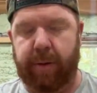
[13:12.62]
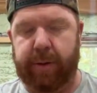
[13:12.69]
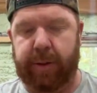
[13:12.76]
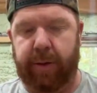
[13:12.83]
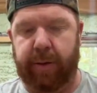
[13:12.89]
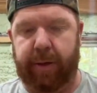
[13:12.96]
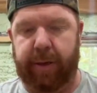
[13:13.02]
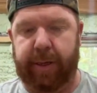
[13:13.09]

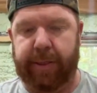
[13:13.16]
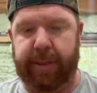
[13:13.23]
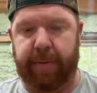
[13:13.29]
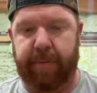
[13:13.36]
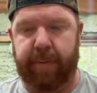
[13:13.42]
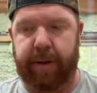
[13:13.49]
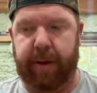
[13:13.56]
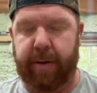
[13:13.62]
circling
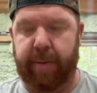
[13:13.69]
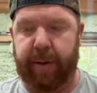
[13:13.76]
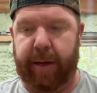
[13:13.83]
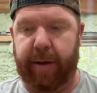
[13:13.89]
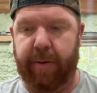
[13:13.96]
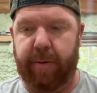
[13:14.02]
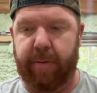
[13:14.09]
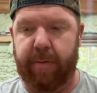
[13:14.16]
something there
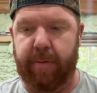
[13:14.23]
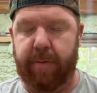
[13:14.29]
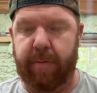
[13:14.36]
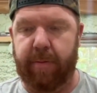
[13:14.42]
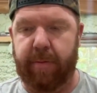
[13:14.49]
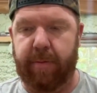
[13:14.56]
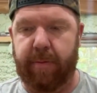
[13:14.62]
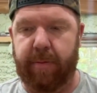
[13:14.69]
about
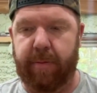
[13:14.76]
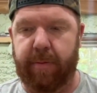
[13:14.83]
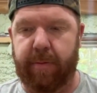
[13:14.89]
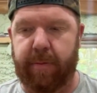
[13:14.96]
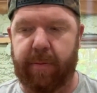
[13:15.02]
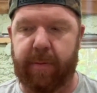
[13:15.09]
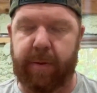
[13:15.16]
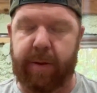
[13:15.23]

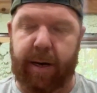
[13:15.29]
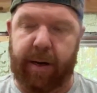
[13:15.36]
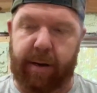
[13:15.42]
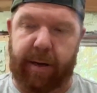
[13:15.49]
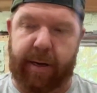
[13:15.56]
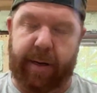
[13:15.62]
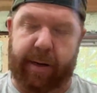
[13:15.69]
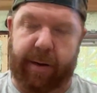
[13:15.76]
kind of
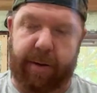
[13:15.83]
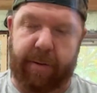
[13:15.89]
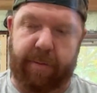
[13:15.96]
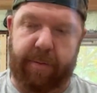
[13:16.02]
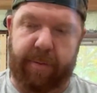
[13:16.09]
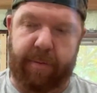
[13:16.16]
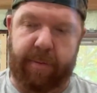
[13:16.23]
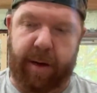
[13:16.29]
letting
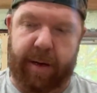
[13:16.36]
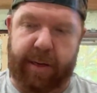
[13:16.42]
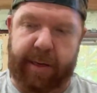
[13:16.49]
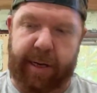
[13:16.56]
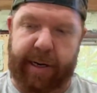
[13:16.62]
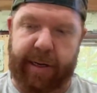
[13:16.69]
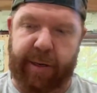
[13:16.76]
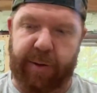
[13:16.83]

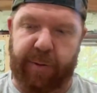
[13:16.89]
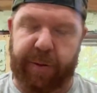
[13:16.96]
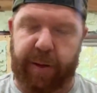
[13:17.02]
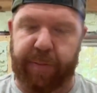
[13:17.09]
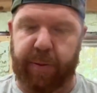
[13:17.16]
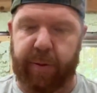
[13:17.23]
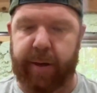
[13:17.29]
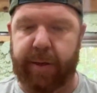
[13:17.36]
non-technical
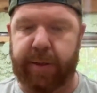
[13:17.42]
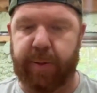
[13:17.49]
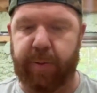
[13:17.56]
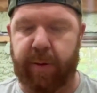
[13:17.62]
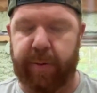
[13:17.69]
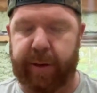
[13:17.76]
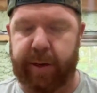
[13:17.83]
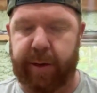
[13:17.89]
people into
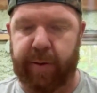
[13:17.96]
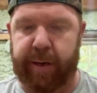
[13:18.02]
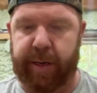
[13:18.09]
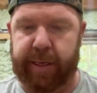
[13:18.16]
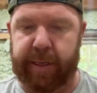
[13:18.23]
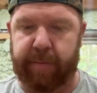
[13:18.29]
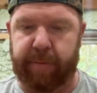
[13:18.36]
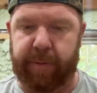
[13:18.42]
what we do, and
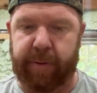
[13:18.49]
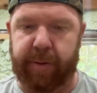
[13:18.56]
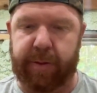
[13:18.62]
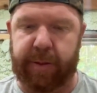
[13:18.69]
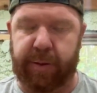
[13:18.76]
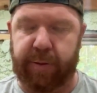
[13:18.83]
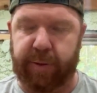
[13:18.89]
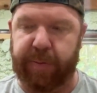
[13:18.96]
it
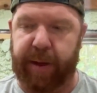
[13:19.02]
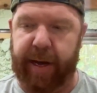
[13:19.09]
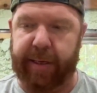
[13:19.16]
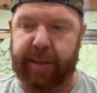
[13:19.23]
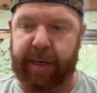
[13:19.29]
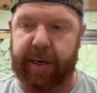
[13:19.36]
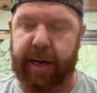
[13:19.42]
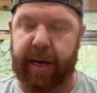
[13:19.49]
circles back
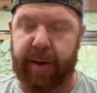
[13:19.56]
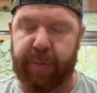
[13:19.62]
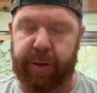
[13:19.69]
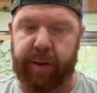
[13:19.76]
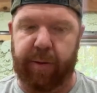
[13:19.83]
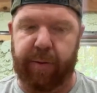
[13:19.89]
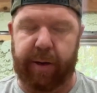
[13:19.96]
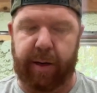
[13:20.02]
to kind of
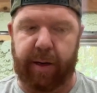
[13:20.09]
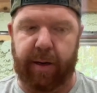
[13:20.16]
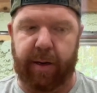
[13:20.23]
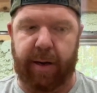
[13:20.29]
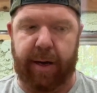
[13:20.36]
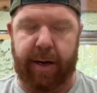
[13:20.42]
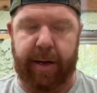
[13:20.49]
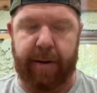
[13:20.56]
ambiguity a
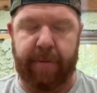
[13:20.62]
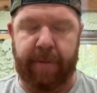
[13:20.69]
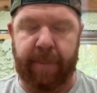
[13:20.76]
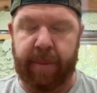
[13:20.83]
lot.